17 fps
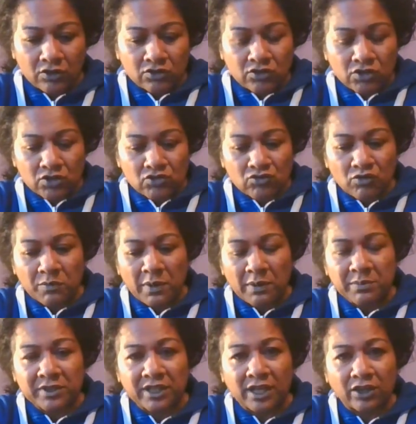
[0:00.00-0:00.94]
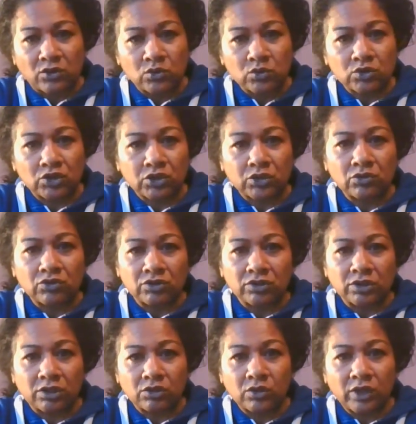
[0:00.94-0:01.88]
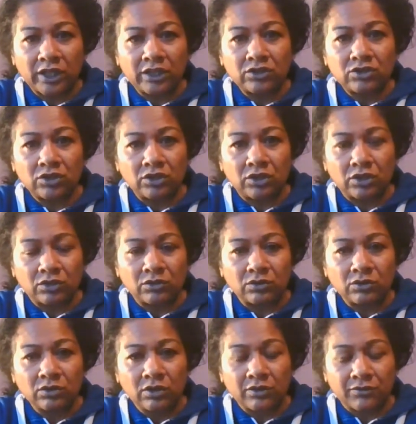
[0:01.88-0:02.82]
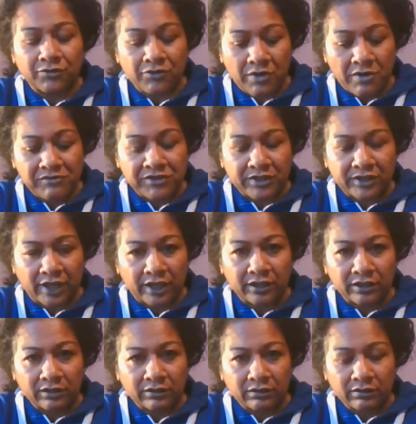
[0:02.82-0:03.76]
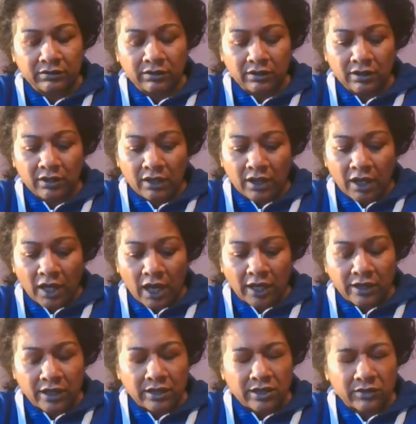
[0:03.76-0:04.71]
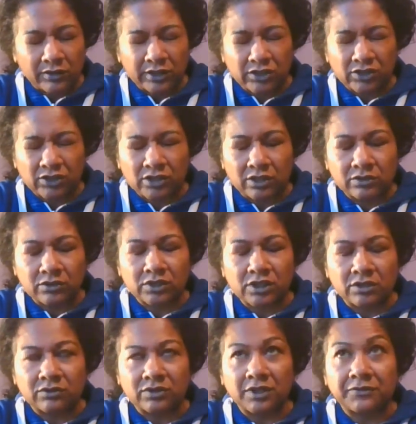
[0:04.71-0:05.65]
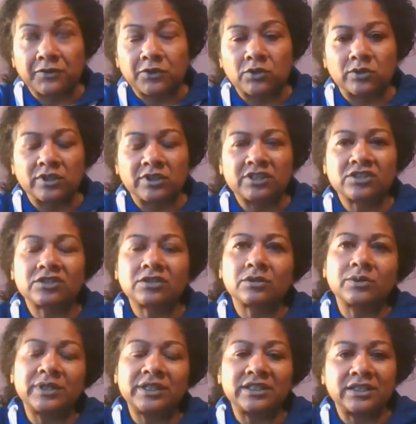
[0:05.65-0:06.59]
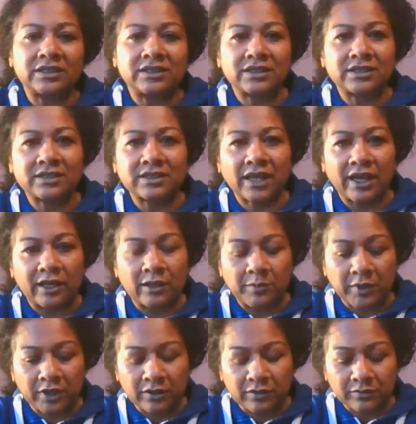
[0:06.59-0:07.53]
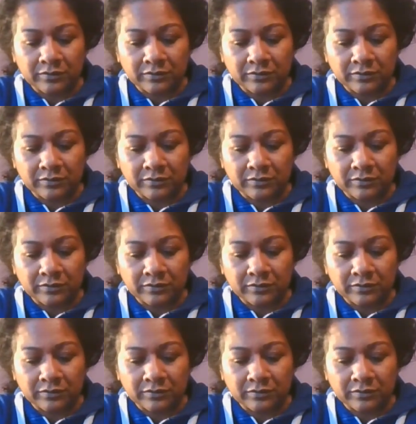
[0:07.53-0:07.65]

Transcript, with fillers: just remember that your children are looking to you for everything. And I know it's so, so difficult and it's so easy to say, but